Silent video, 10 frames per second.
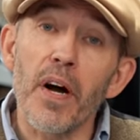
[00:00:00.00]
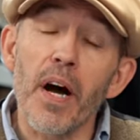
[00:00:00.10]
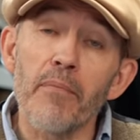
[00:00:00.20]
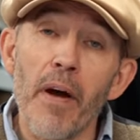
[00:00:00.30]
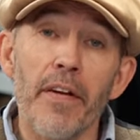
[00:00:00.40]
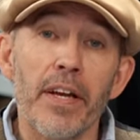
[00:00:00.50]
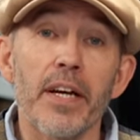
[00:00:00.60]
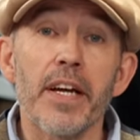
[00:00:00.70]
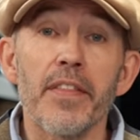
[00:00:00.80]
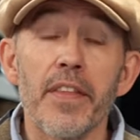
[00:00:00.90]

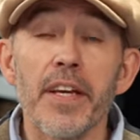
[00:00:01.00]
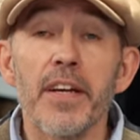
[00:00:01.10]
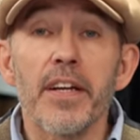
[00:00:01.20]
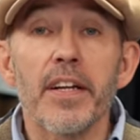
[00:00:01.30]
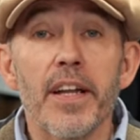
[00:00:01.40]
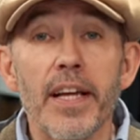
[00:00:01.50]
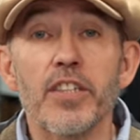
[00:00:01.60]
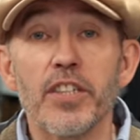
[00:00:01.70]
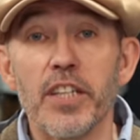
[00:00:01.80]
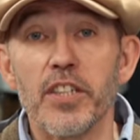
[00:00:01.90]
America in the late
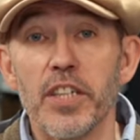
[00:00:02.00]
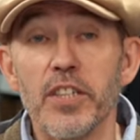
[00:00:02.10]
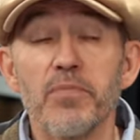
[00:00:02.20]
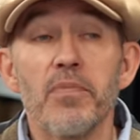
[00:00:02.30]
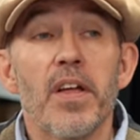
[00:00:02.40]
60s,